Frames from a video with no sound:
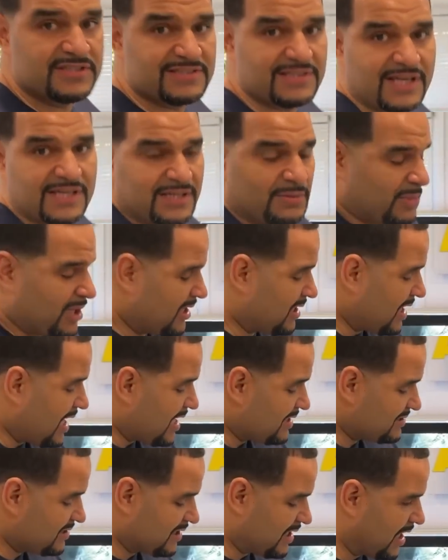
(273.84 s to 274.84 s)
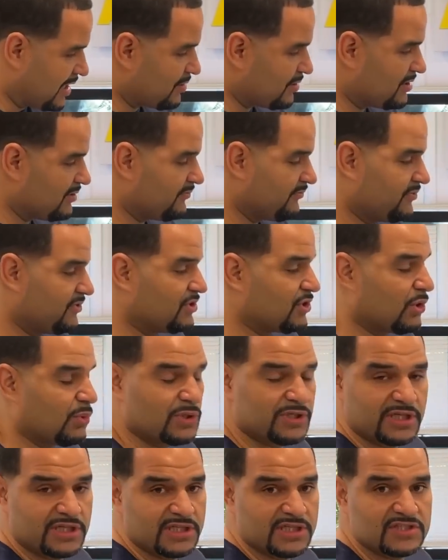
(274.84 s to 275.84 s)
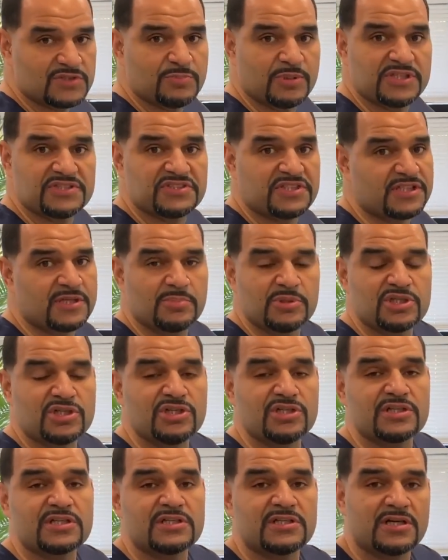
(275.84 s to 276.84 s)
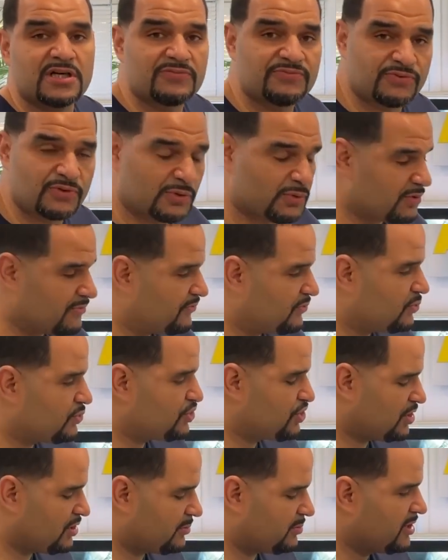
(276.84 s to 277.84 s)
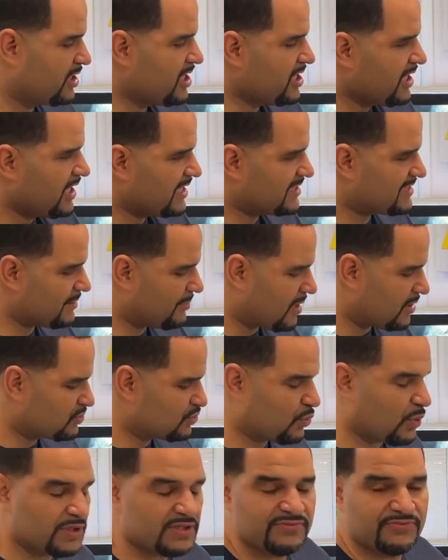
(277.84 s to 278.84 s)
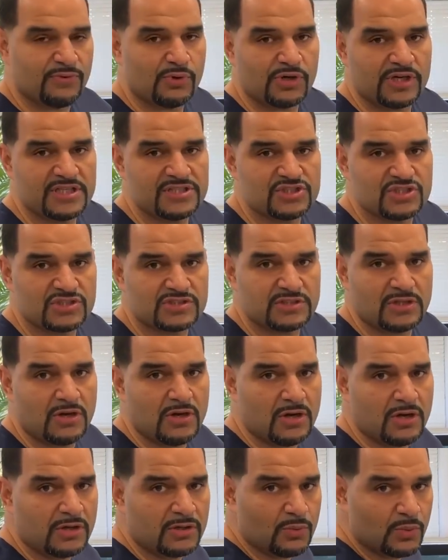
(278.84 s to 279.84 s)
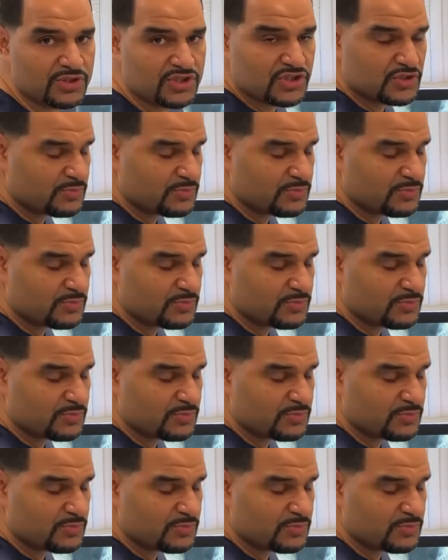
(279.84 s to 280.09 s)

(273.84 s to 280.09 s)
light in my closet. I don't even know what it is, but it's gonna be good enough for a refugium. It's about 24 inches long, which is